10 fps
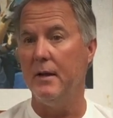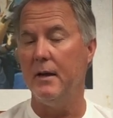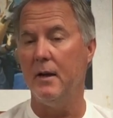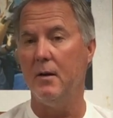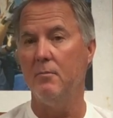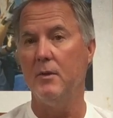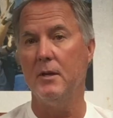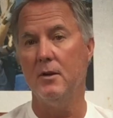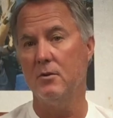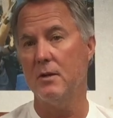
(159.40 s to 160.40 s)
them. The
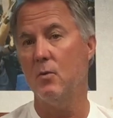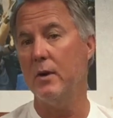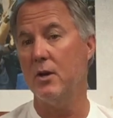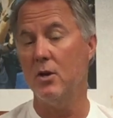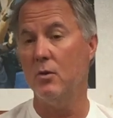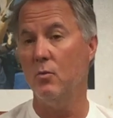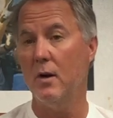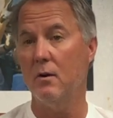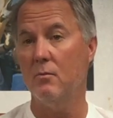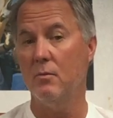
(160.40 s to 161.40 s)
years that we couldn't
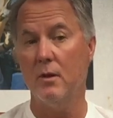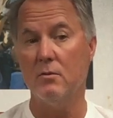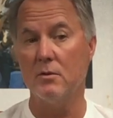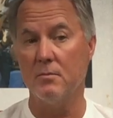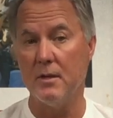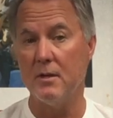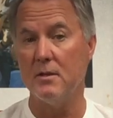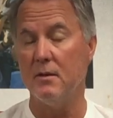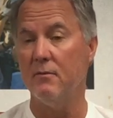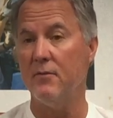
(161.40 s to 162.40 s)
wear them, there were some kids
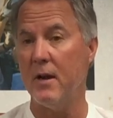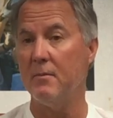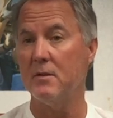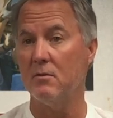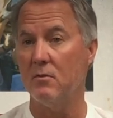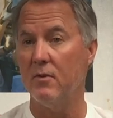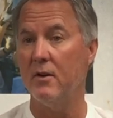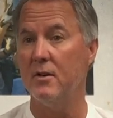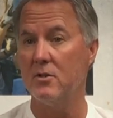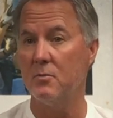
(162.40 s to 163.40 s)
and families that were
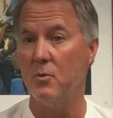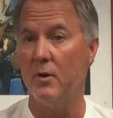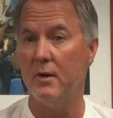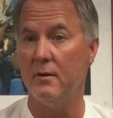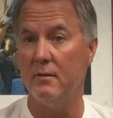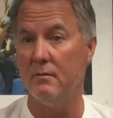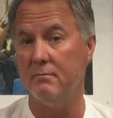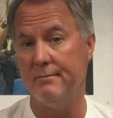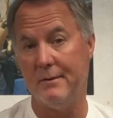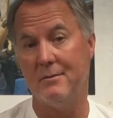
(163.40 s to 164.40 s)
very disappointed
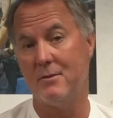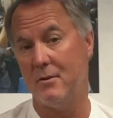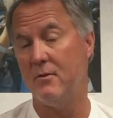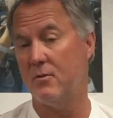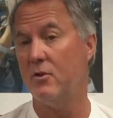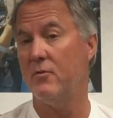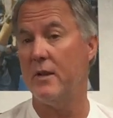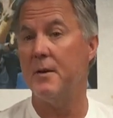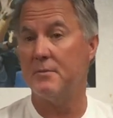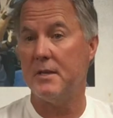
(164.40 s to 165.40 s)
and
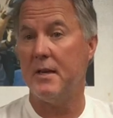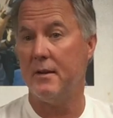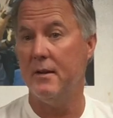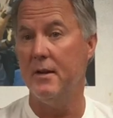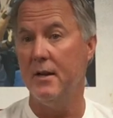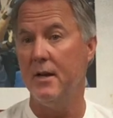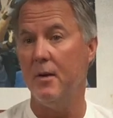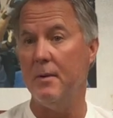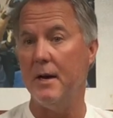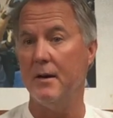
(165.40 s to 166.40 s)
truthfully upset
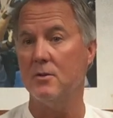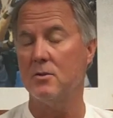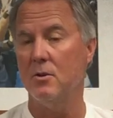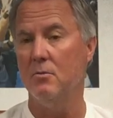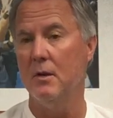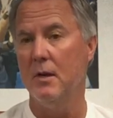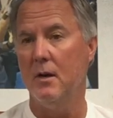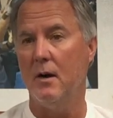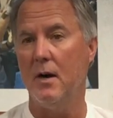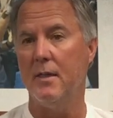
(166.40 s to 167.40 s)
about it. So
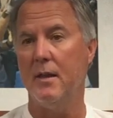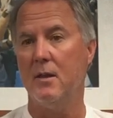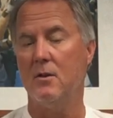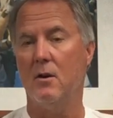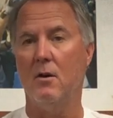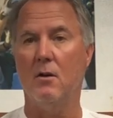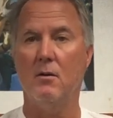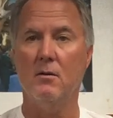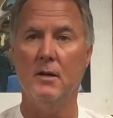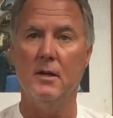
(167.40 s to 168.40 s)
I think
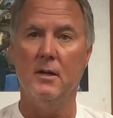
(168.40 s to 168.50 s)
our